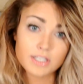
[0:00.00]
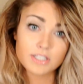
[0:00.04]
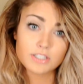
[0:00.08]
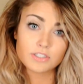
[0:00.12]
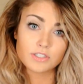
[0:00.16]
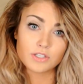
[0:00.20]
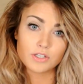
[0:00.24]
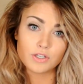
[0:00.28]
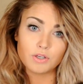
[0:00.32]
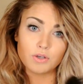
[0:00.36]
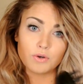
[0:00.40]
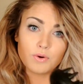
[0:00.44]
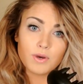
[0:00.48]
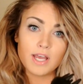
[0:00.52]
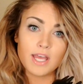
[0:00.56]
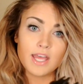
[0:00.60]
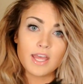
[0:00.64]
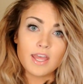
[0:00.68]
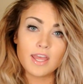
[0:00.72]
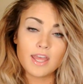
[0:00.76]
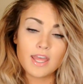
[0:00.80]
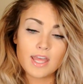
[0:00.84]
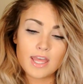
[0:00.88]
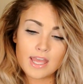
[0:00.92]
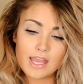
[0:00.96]
going to do
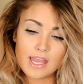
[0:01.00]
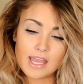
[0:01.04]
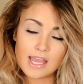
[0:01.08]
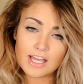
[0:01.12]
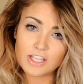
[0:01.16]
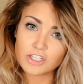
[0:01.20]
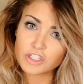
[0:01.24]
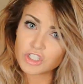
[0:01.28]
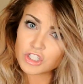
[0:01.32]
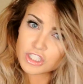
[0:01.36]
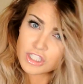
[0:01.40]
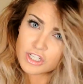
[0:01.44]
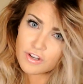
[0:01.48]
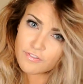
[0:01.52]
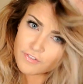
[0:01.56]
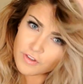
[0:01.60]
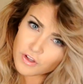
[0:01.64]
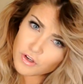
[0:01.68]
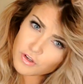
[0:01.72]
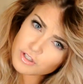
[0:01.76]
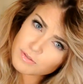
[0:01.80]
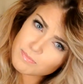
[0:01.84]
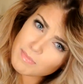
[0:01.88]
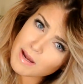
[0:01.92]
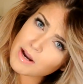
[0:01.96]
is just
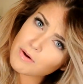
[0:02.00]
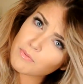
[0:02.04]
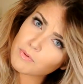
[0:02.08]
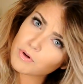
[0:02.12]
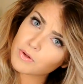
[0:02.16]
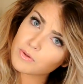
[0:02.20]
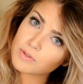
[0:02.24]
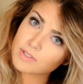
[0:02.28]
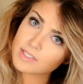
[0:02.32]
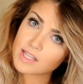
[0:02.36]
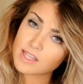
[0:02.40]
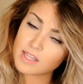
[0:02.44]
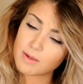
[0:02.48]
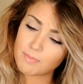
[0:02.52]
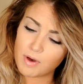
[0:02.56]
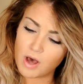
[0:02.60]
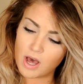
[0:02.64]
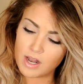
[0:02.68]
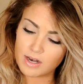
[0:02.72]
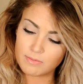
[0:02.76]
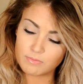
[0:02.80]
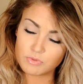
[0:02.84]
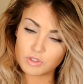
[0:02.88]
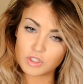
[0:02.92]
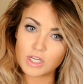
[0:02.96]
diffuse my roots in the
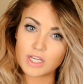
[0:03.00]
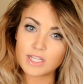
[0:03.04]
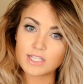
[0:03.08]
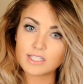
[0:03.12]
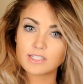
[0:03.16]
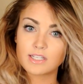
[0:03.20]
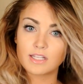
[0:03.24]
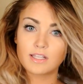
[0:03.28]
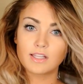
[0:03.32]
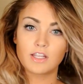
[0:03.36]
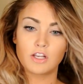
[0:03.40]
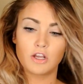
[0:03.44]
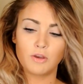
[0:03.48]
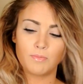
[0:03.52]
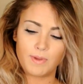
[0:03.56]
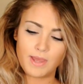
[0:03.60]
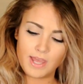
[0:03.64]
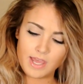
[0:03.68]
bottom just a little